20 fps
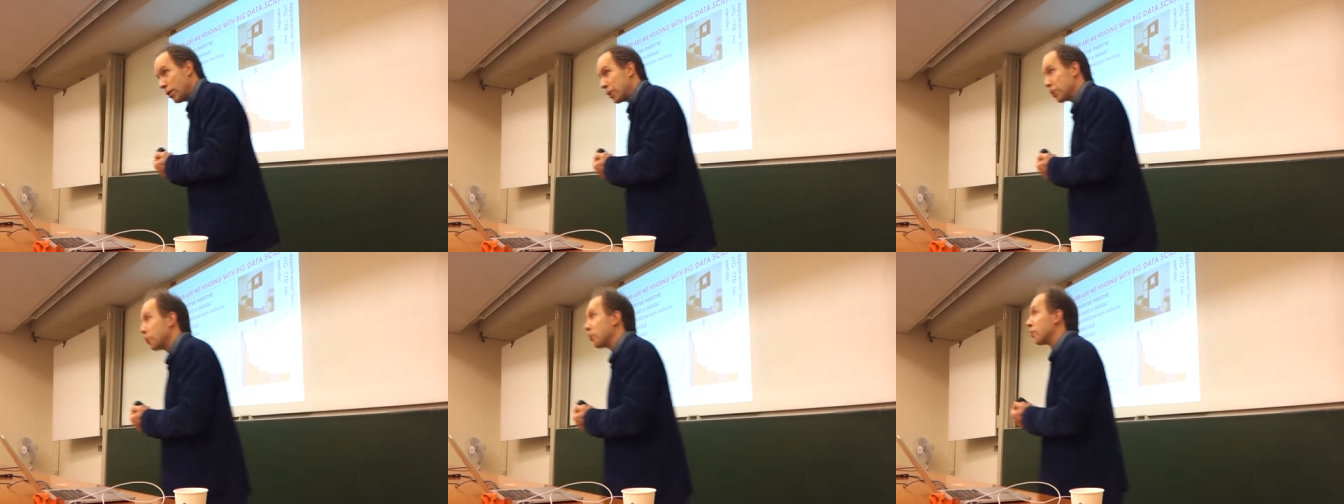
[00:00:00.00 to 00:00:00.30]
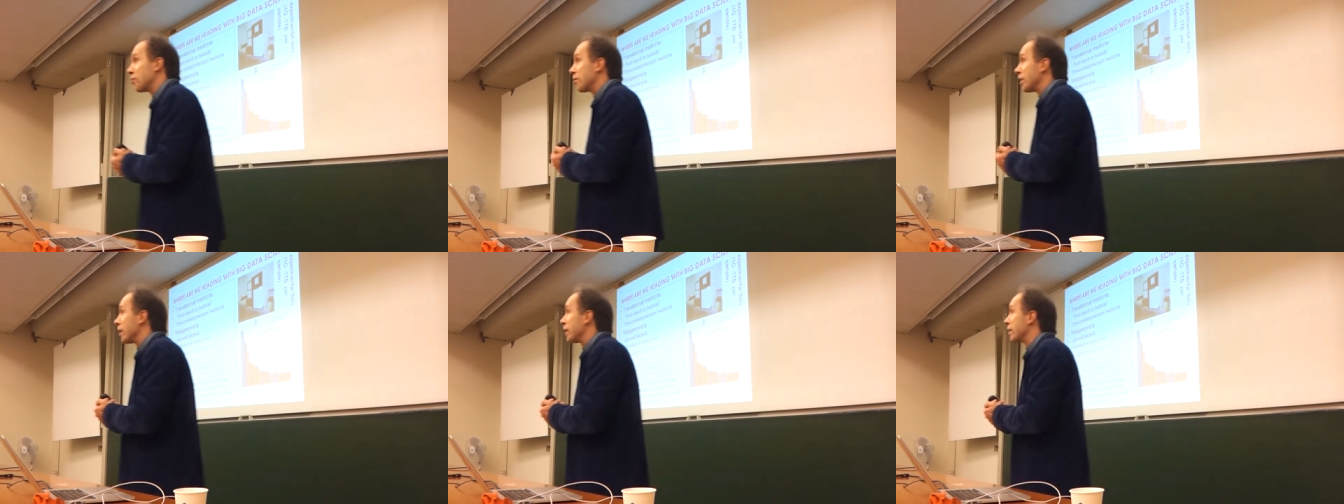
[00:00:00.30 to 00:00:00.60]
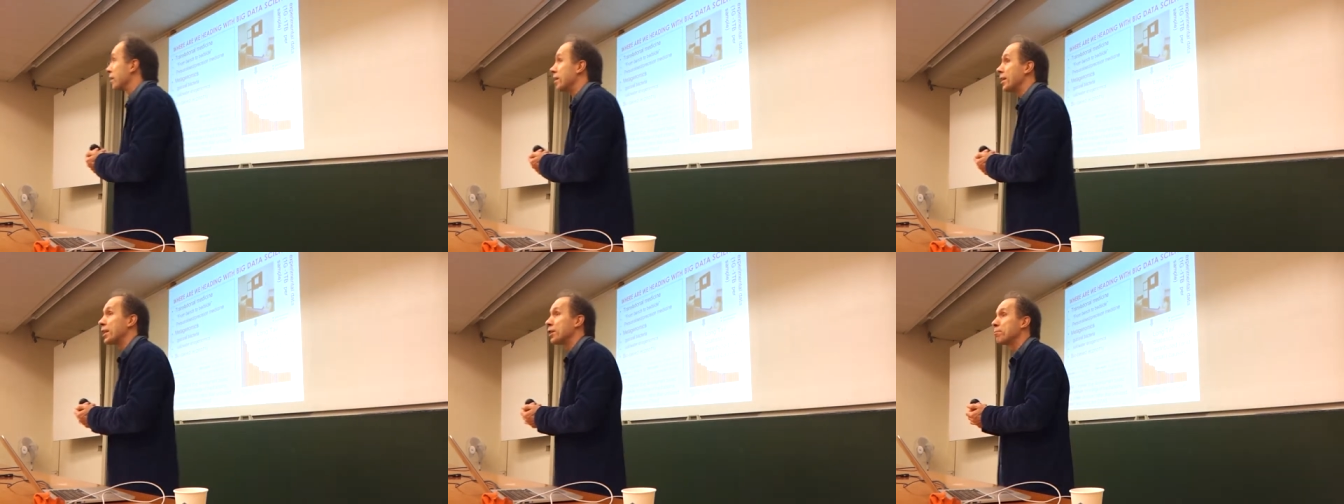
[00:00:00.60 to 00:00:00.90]
has not
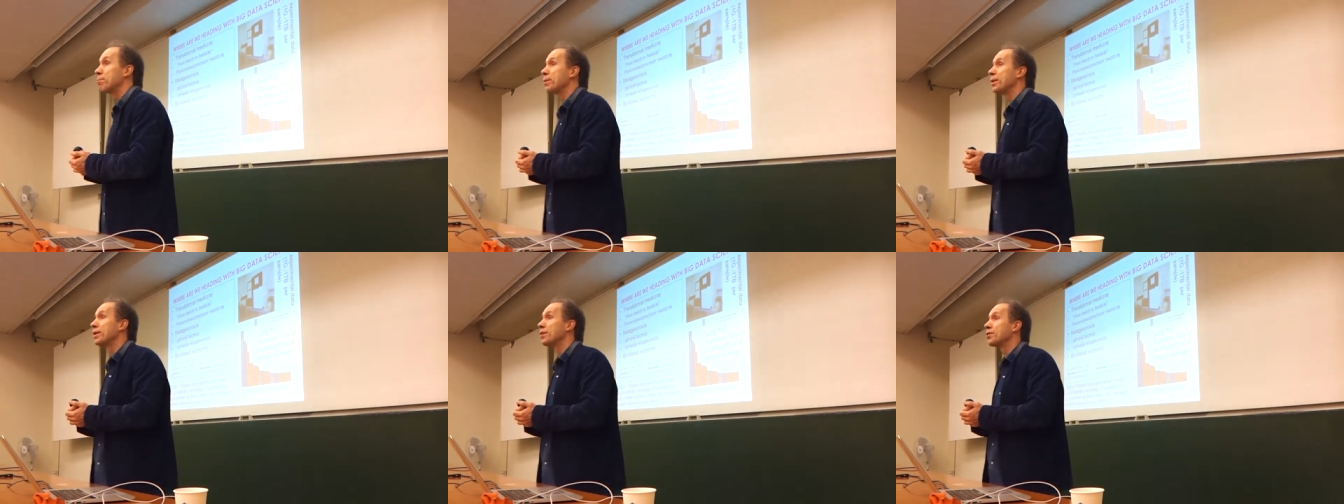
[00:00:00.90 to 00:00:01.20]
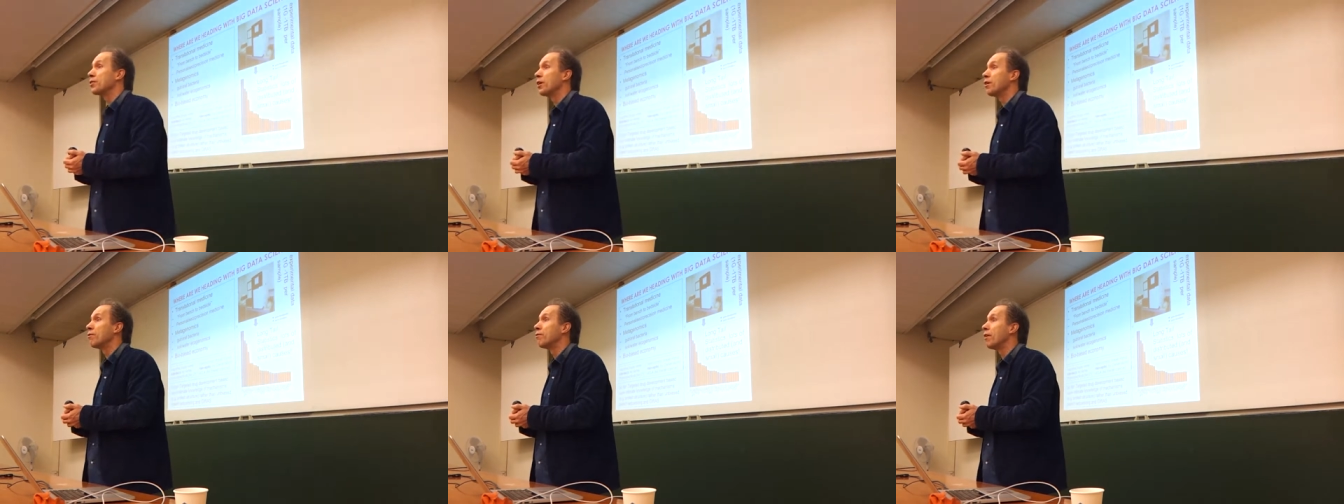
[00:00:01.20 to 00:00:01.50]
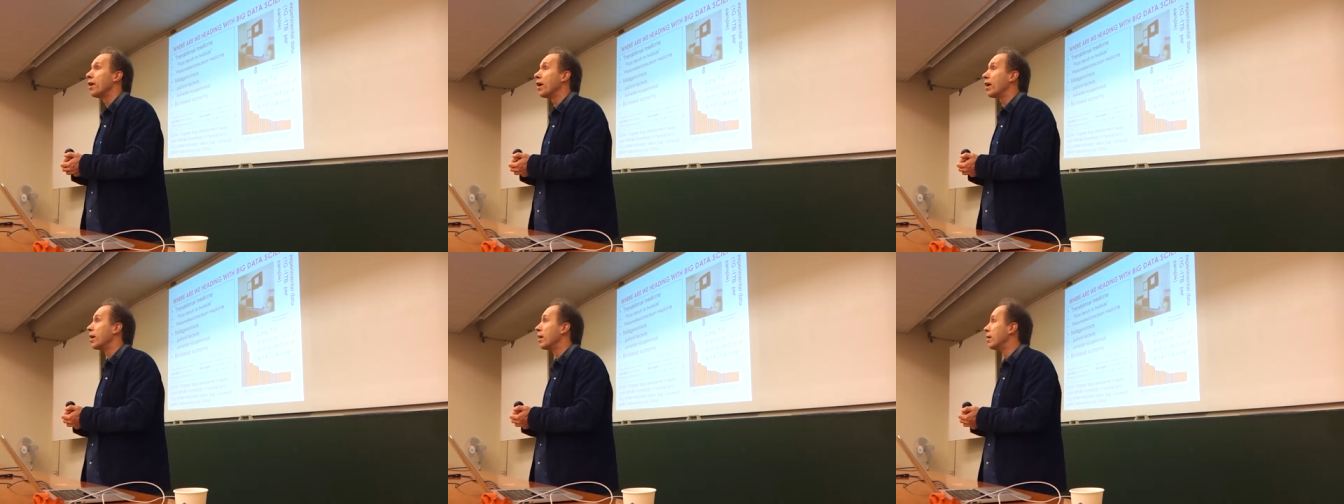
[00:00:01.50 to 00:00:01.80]
taken an aspirin so
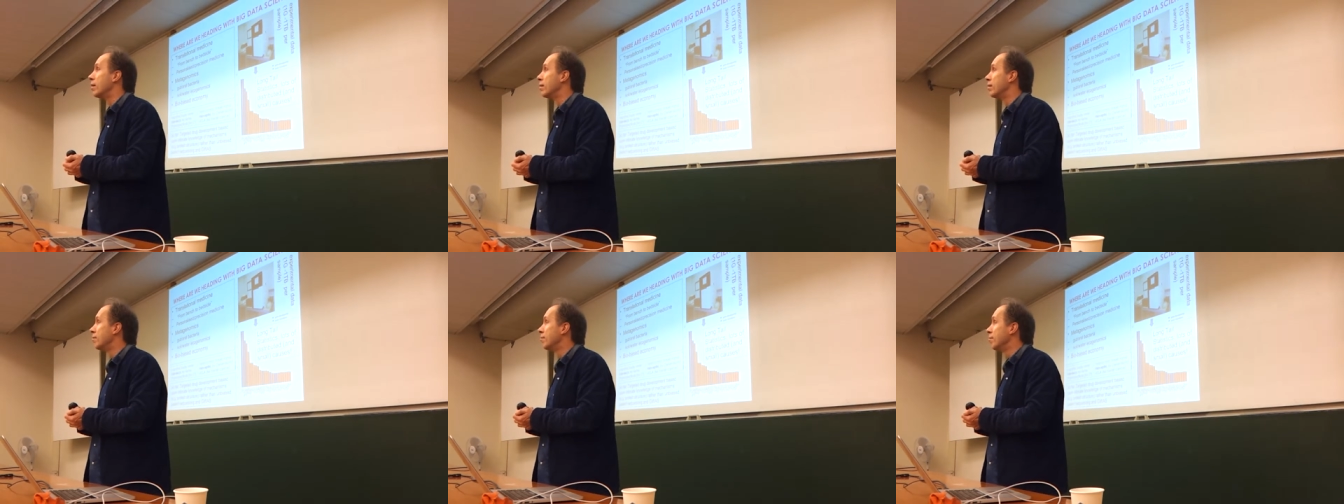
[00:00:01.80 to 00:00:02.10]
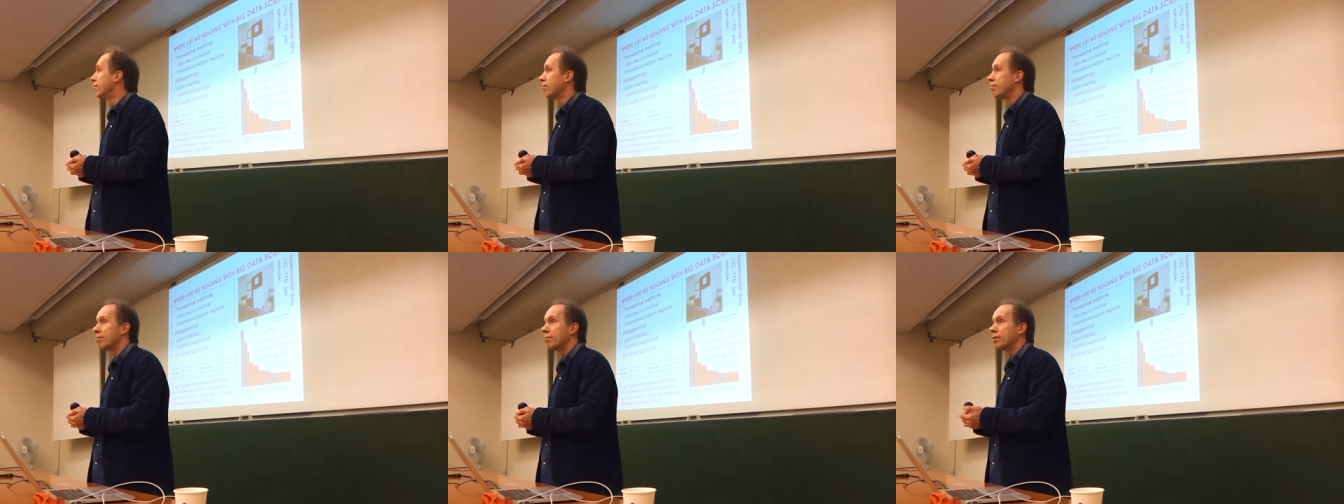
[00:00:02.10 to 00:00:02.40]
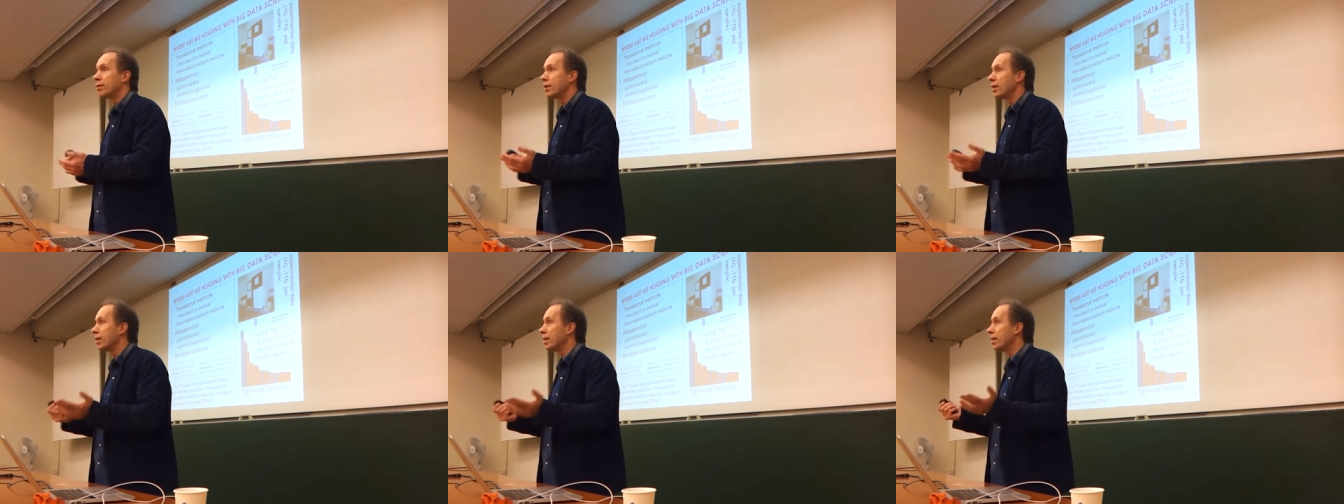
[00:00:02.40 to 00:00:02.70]
far?
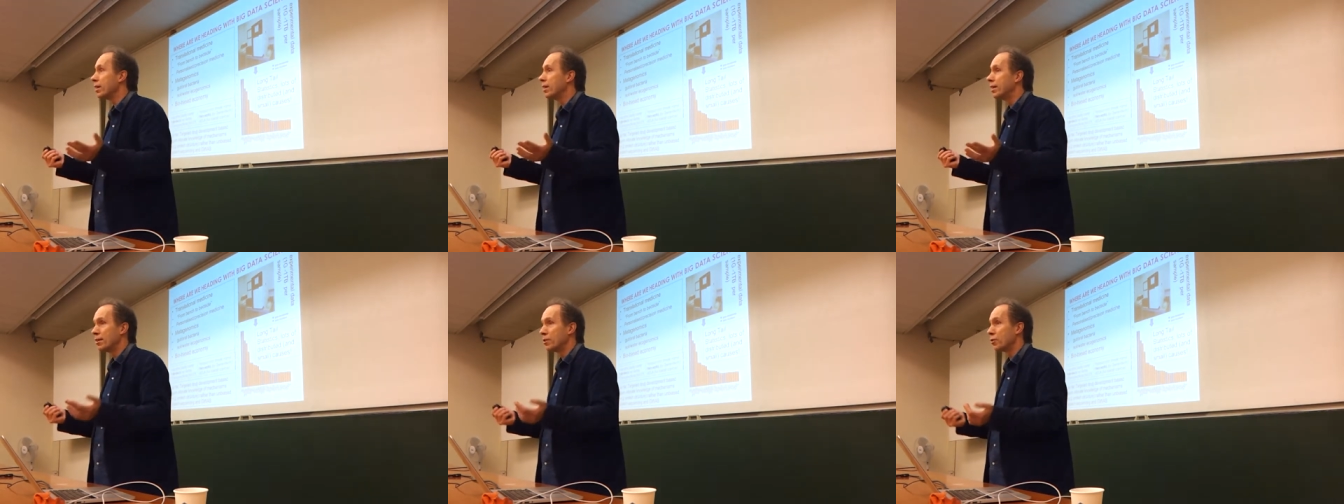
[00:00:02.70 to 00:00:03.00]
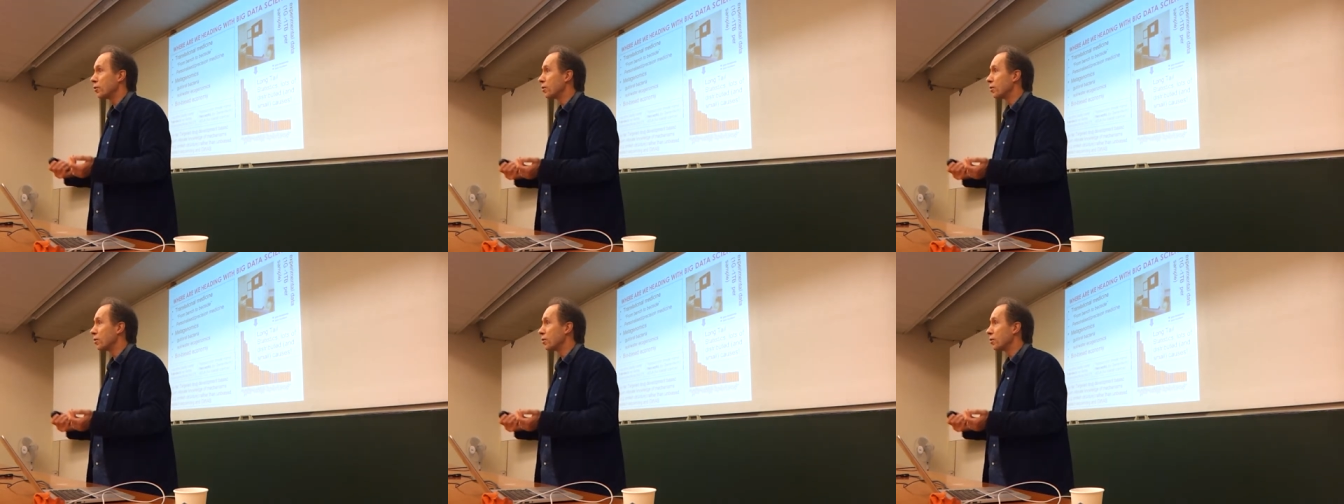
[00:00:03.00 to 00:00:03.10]
See?